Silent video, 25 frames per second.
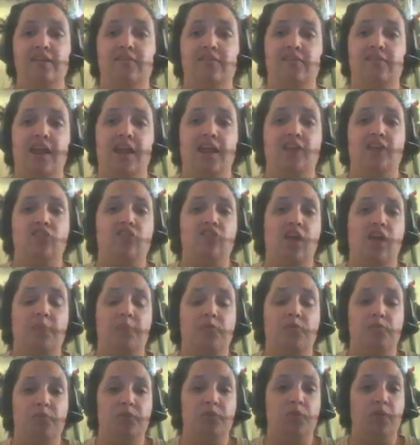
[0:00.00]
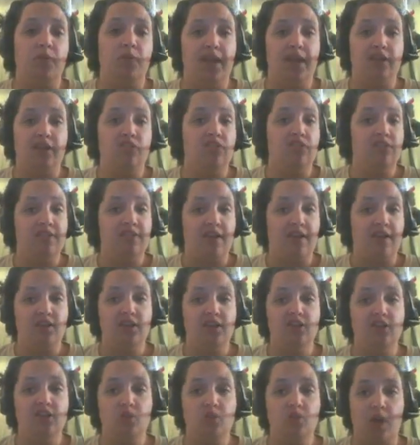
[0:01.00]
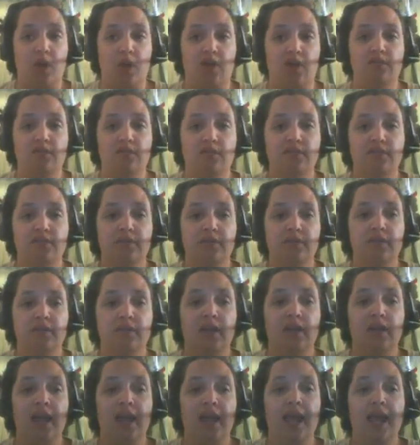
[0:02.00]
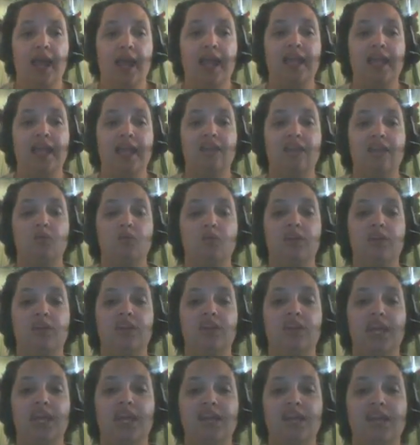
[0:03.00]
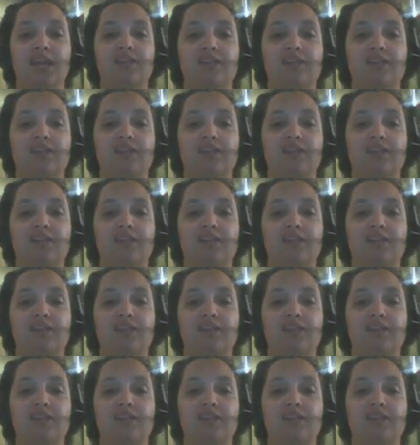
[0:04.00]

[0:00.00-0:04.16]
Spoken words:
stage comes between ages 7 to 12, and it's when kids